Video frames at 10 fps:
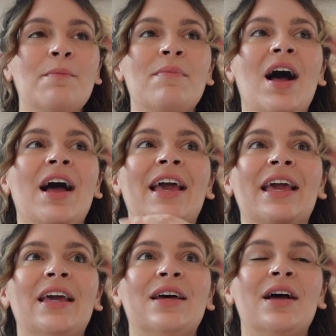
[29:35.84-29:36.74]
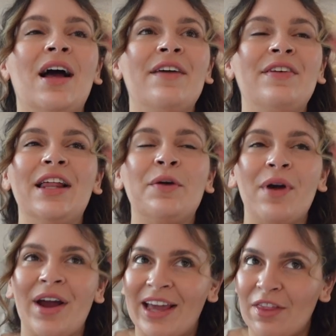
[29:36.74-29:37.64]
I feel like
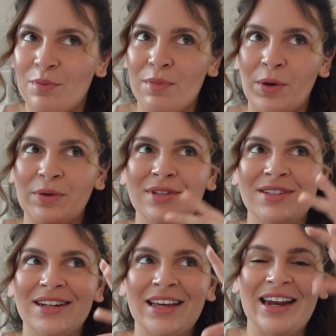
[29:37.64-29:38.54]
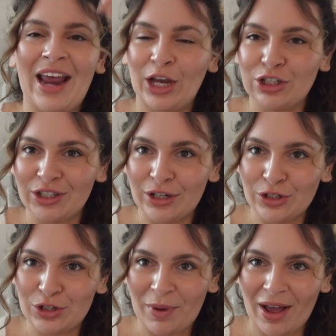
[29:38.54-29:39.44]
where I get the most
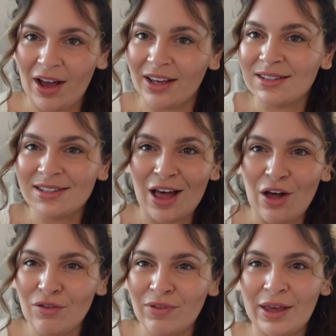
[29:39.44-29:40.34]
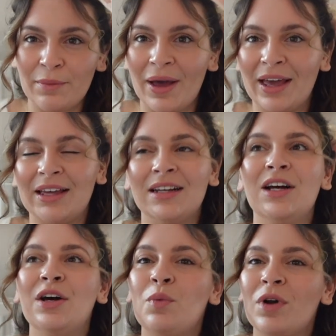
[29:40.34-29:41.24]
connection to my highest self, like
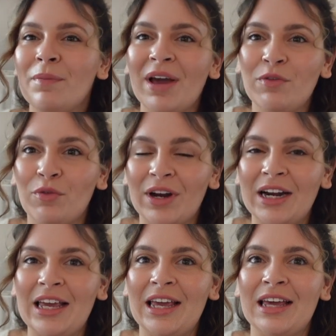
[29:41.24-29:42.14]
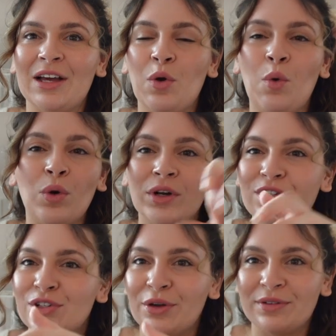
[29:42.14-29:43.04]
one of my really
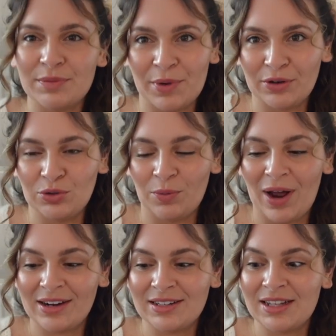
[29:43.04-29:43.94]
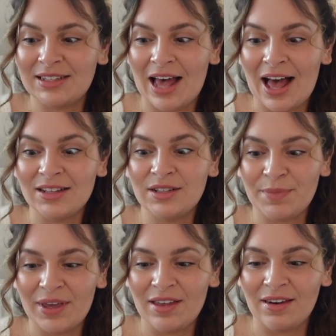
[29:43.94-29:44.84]
cornerstone spiritual practices has
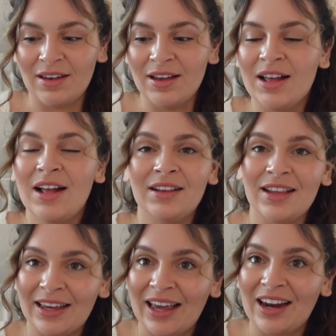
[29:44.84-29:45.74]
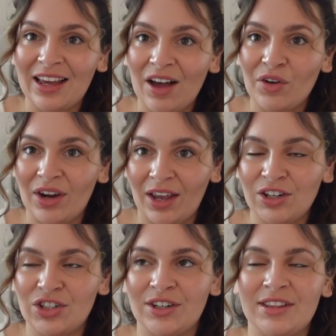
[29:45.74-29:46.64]
been that getting out in
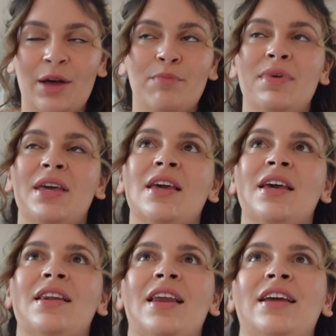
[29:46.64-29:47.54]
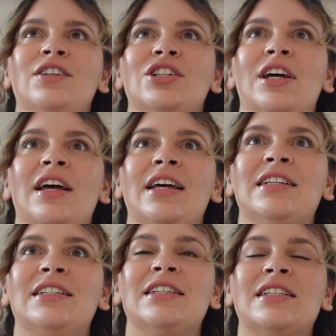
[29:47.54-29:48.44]
nature and that being in nature.
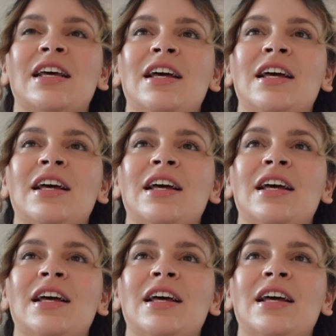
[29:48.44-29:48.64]
And